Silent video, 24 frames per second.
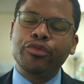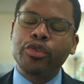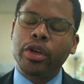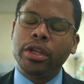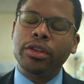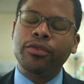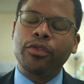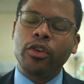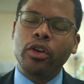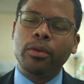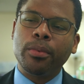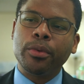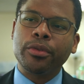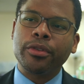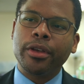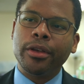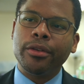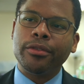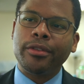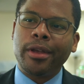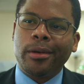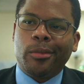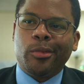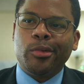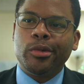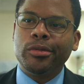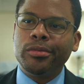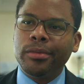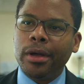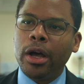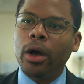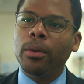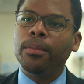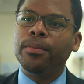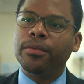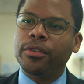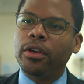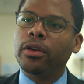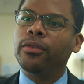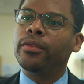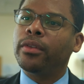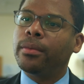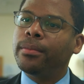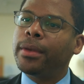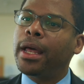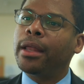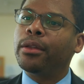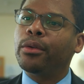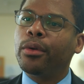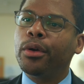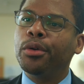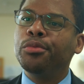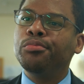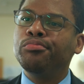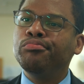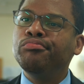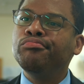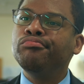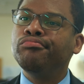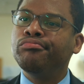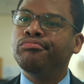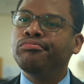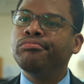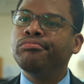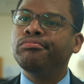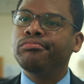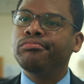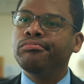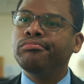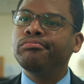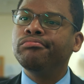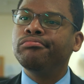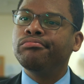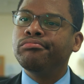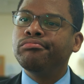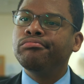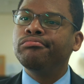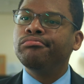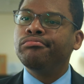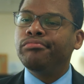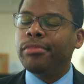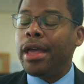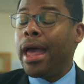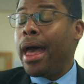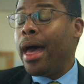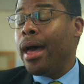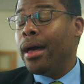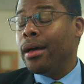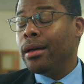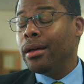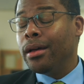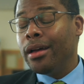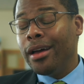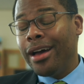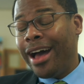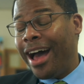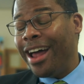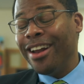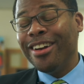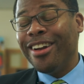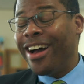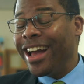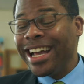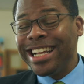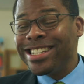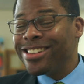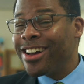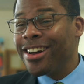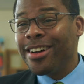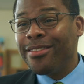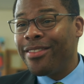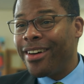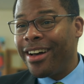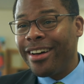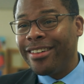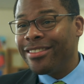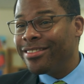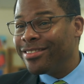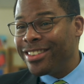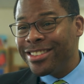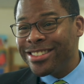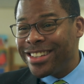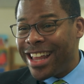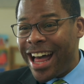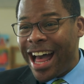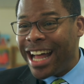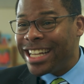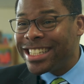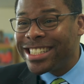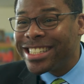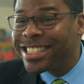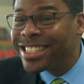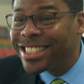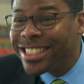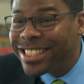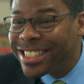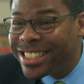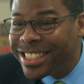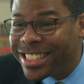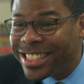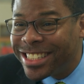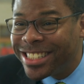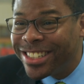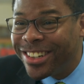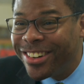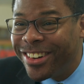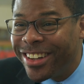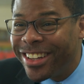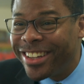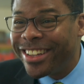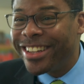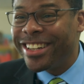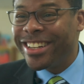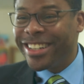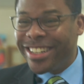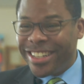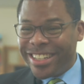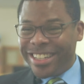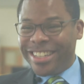transferable skills that will help serve them down the road. Yeah, I don't know. I could talk about. There's lots. It's so good.